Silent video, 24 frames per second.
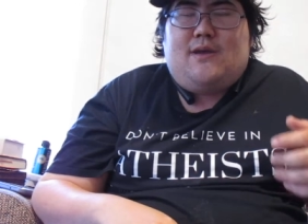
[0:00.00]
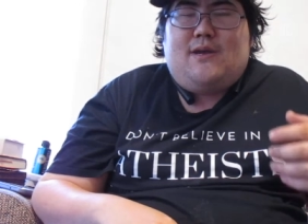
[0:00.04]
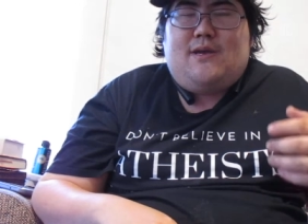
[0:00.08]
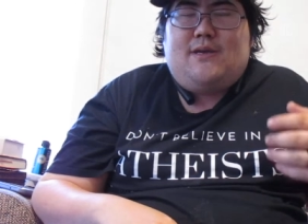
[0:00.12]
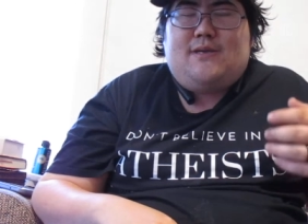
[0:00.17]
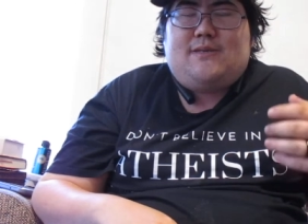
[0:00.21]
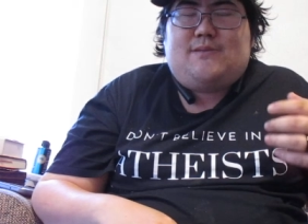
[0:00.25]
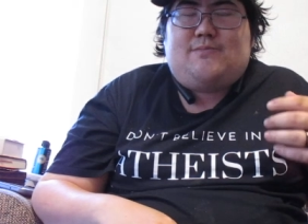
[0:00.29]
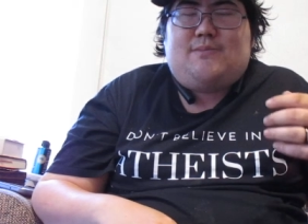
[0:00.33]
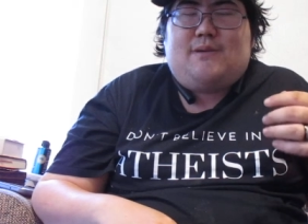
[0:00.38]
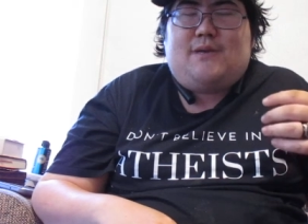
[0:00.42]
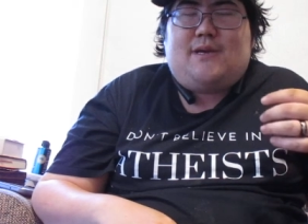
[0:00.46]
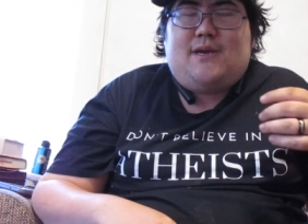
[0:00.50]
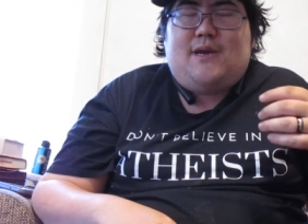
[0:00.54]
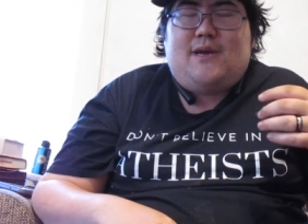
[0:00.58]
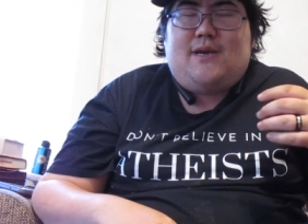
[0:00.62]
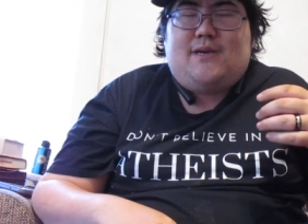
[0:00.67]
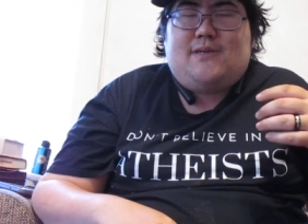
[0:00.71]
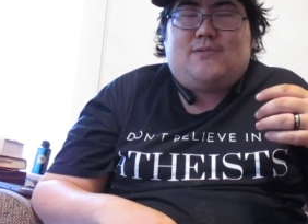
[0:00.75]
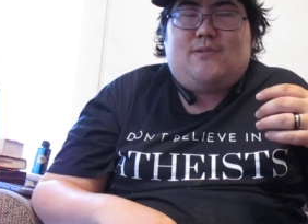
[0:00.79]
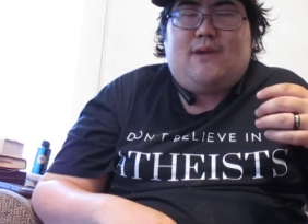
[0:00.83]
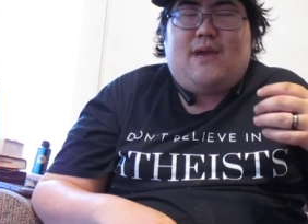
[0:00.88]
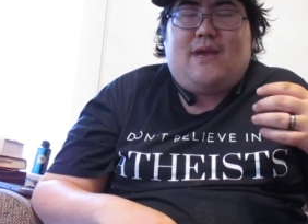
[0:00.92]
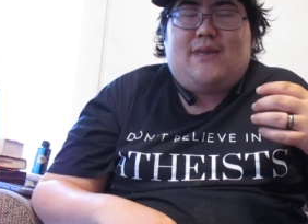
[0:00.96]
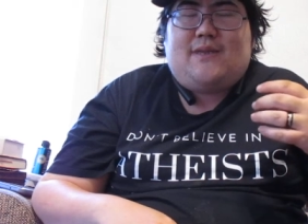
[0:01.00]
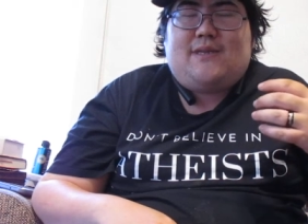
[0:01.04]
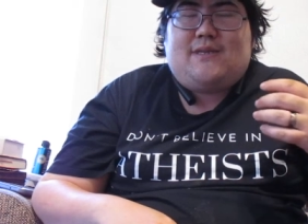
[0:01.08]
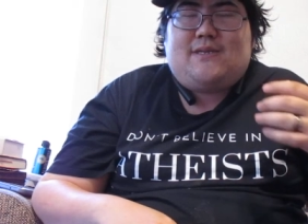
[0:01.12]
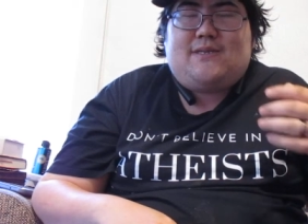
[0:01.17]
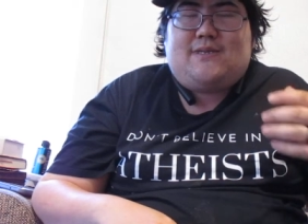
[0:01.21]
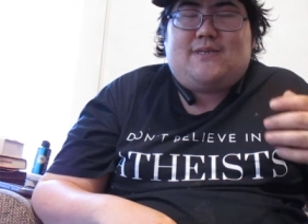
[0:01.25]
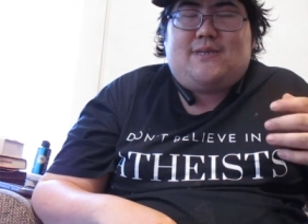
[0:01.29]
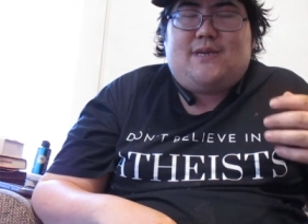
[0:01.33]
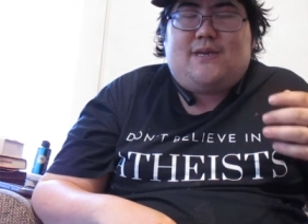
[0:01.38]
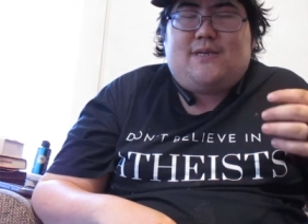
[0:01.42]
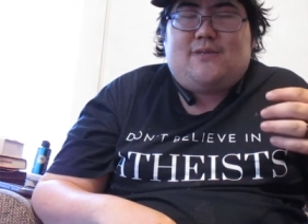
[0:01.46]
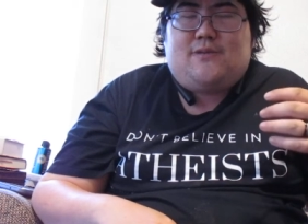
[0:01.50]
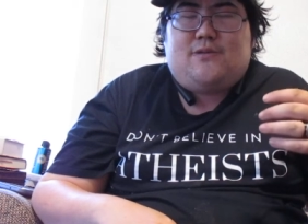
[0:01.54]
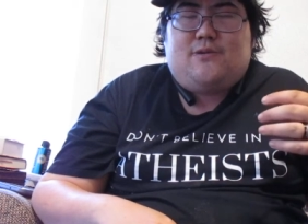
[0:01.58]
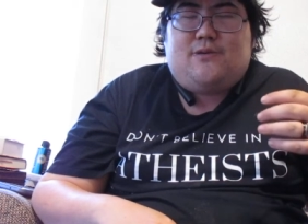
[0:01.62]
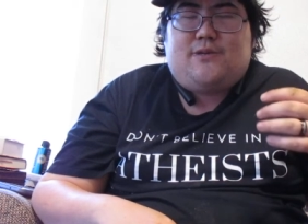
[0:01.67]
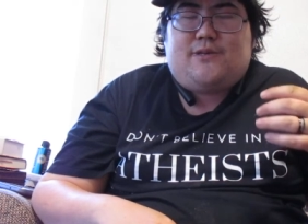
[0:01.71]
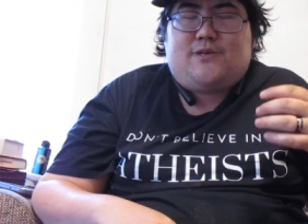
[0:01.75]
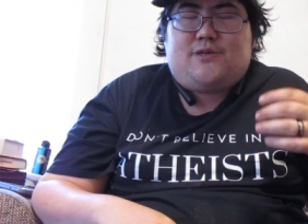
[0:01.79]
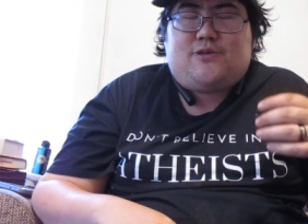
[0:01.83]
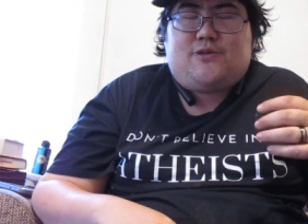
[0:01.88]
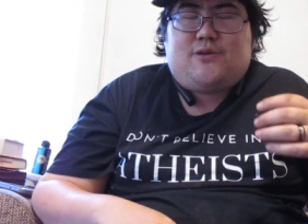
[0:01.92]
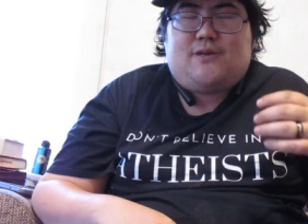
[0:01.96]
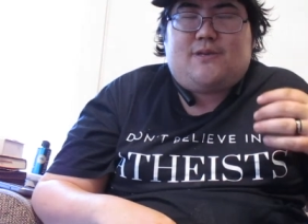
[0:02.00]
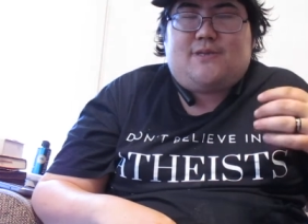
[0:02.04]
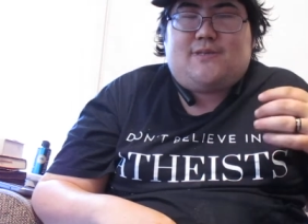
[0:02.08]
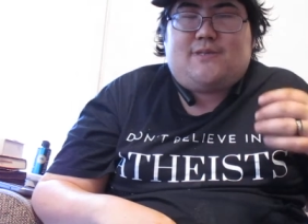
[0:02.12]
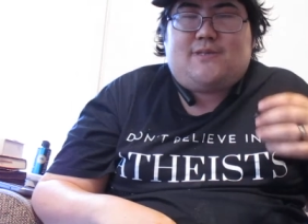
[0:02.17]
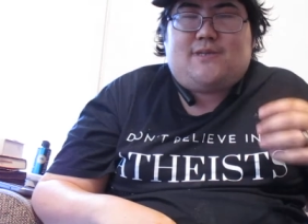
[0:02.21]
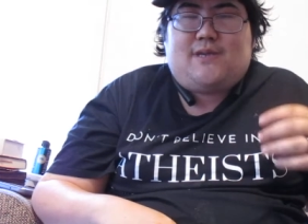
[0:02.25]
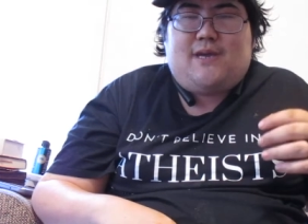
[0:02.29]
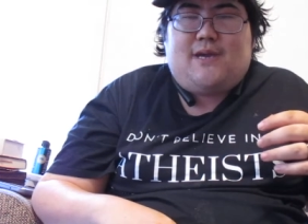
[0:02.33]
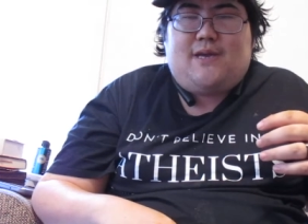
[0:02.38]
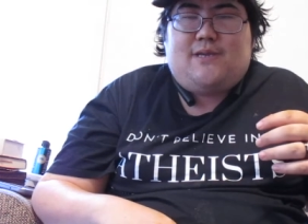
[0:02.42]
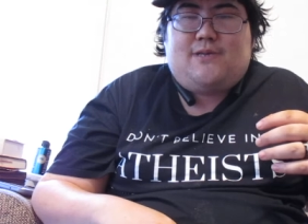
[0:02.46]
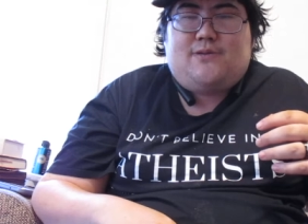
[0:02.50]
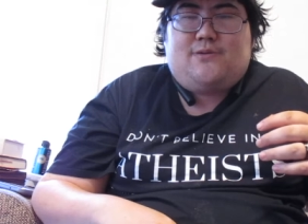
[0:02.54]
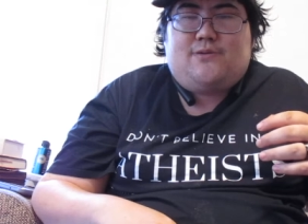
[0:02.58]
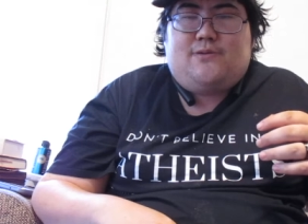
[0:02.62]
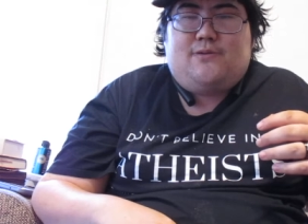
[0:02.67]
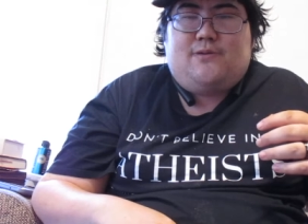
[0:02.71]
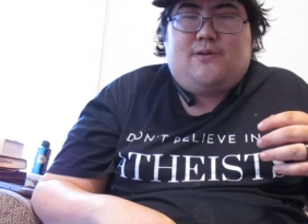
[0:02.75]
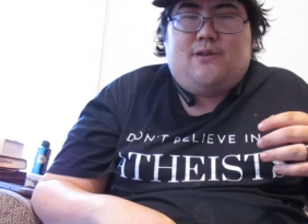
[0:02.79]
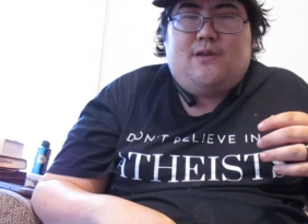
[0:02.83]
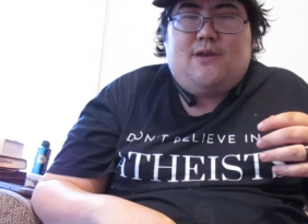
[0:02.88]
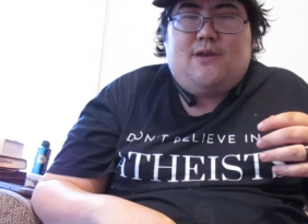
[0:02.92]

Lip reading: is because we have to stick to a strict schedule.